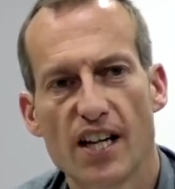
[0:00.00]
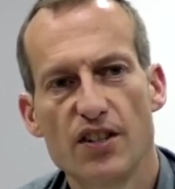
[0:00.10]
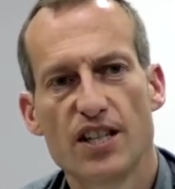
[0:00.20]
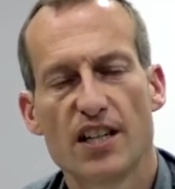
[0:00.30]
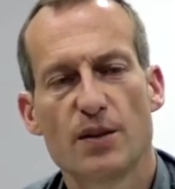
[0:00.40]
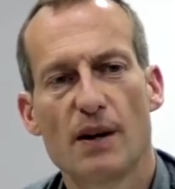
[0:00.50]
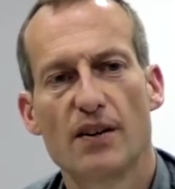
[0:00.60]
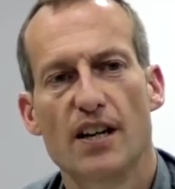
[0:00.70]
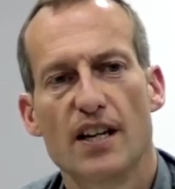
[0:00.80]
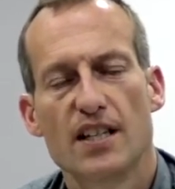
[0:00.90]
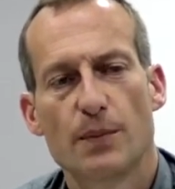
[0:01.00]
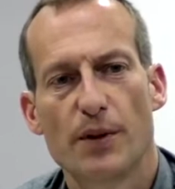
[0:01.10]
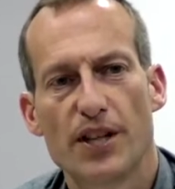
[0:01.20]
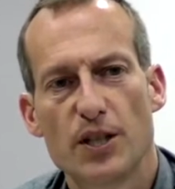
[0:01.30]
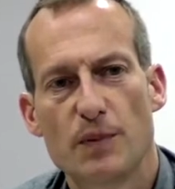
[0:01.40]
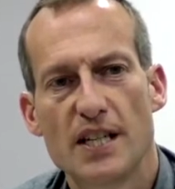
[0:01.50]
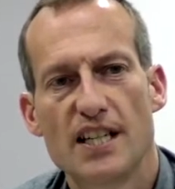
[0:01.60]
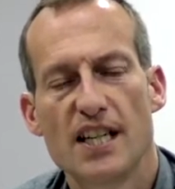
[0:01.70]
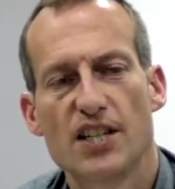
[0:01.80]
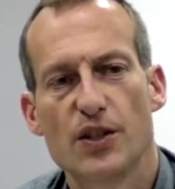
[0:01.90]
Can you tell us about some of the things
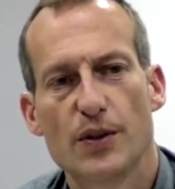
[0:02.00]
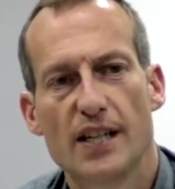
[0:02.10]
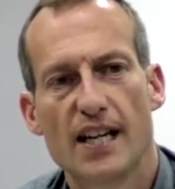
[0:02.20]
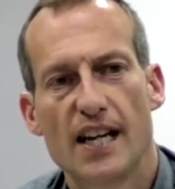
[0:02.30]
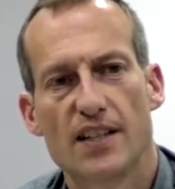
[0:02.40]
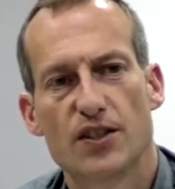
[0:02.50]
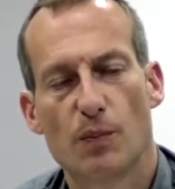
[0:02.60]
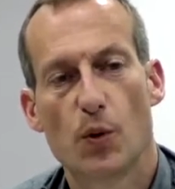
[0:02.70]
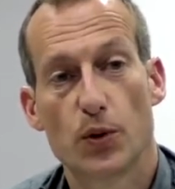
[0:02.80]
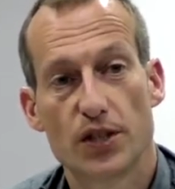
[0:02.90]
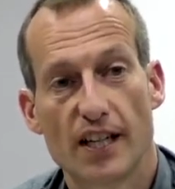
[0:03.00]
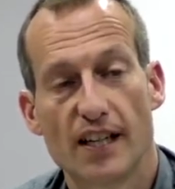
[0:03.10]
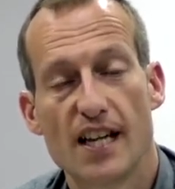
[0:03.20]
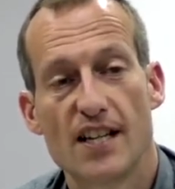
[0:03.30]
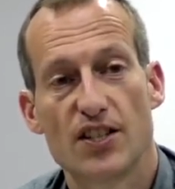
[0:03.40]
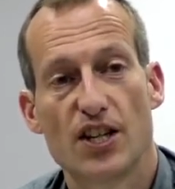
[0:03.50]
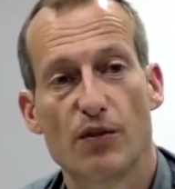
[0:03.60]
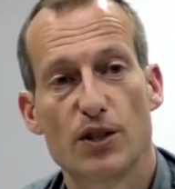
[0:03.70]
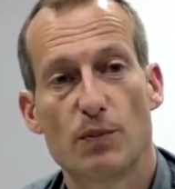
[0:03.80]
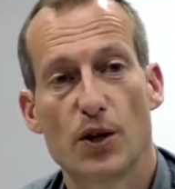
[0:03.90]
BT do in supporting
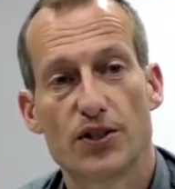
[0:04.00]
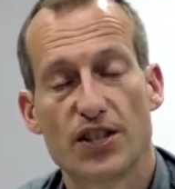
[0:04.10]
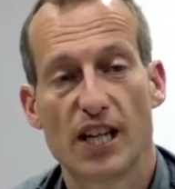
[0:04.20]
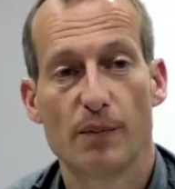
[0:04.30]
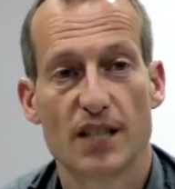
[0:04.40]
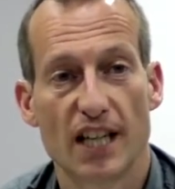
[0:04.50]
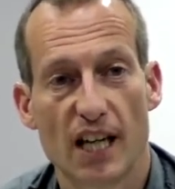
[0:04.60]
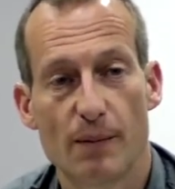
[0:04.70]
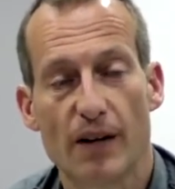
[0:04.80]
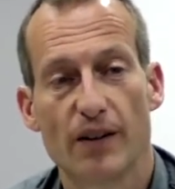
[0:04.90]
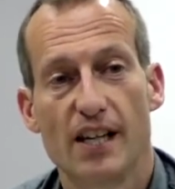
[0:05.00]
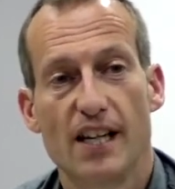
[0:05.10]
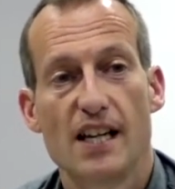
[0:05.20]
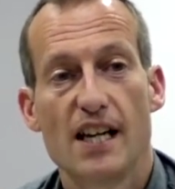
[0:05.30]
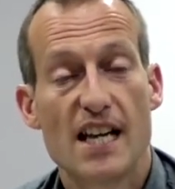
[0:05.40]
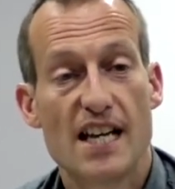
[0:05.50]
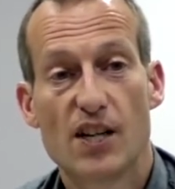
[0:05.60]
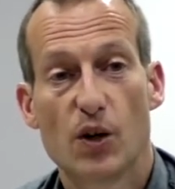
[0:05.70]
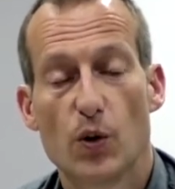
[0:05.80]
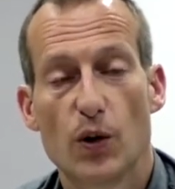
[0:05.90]
incident response, thinking particularly about
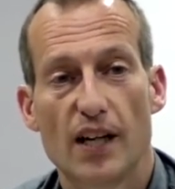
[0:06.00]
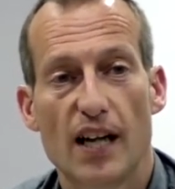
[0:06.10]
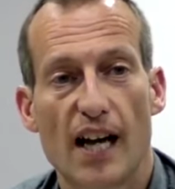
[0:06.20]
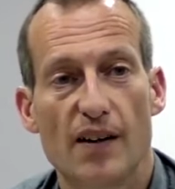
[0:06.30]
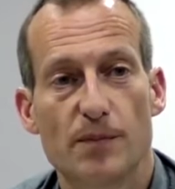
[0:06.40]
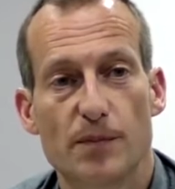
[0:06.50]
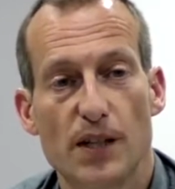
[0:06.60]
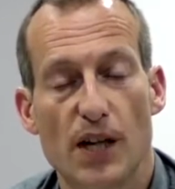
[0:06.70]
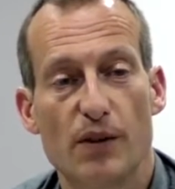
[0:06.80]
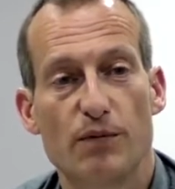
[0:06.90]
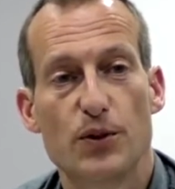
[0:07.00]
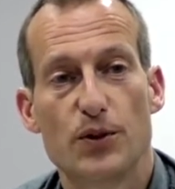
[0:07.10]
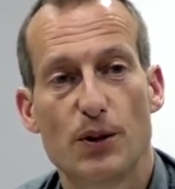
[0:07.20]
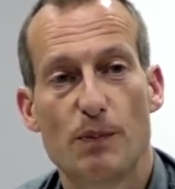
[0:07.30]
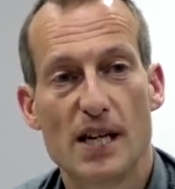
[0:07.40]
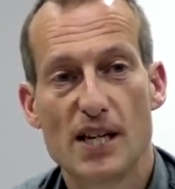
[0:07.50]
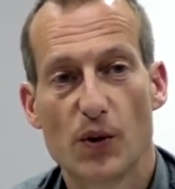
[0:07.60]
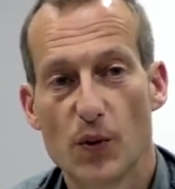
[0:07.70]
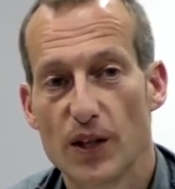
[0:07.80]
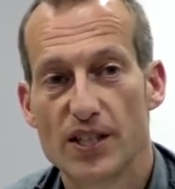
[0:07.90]
eCall and in future
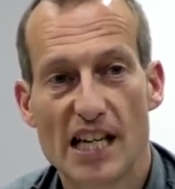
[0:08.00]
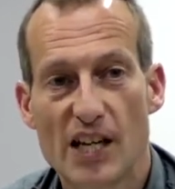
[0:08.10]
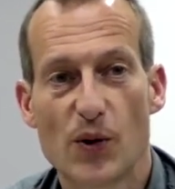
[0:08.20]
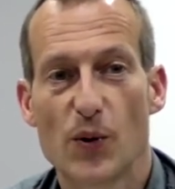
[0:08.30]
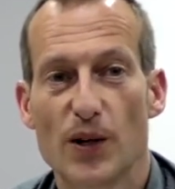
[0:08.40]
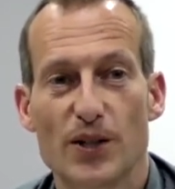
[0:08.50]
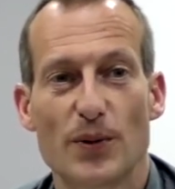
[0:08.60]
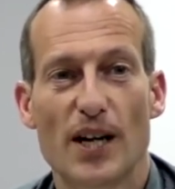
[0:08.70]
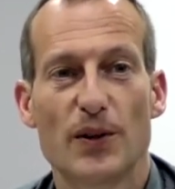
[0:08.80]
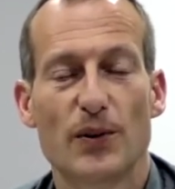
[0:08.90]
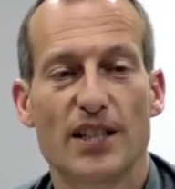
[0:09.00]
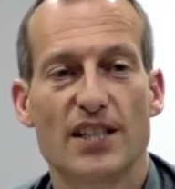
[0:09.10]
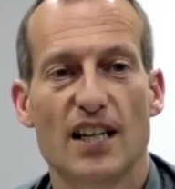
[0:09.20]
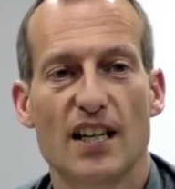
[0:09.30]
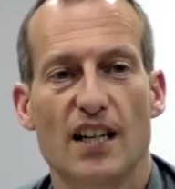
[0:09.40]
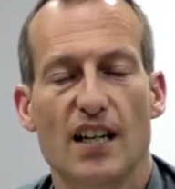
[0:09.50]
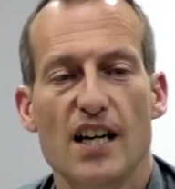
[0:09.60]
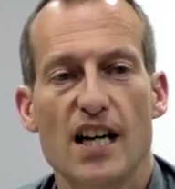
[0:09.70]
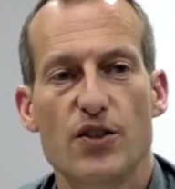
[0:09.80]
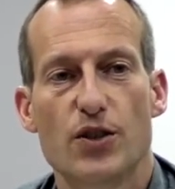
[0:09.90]
bCall and dCall as well, all these
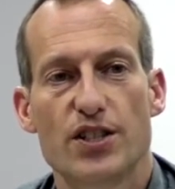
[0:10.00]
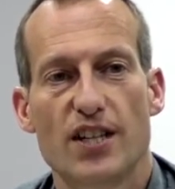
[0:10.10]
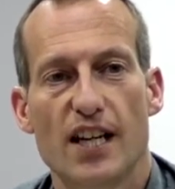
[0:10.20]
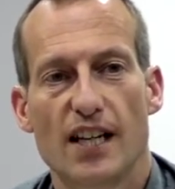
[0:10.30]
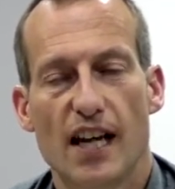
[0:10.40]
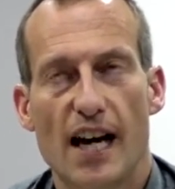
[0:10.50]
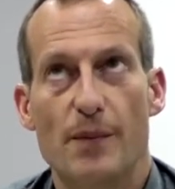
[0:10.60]
interesting